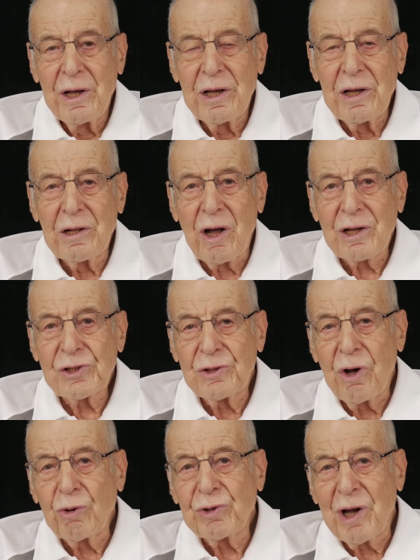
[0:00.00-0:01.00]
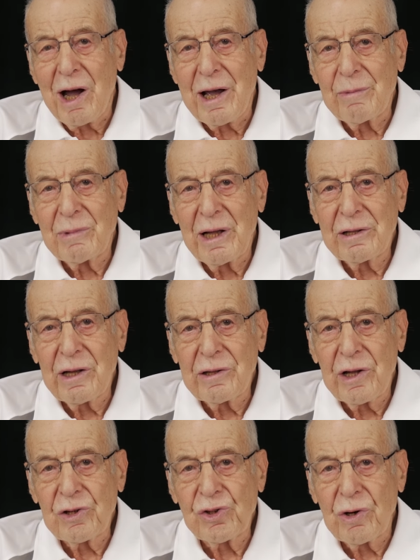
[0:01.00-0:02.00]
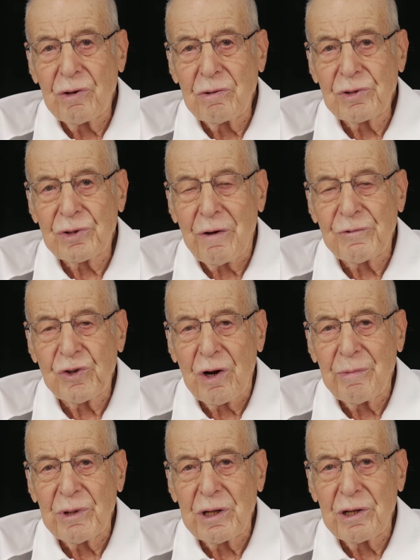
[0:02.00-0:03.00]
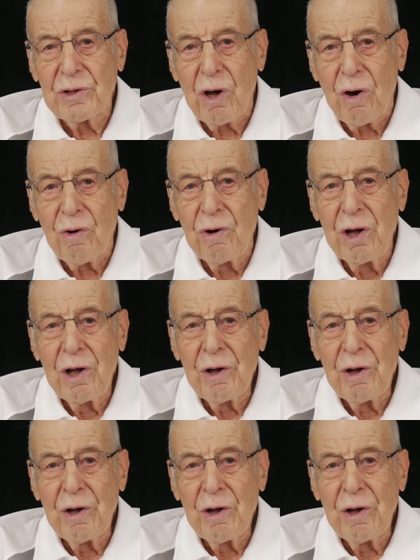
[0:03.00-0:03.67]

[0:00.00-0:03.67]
He lost no time letting the Jews of Germany know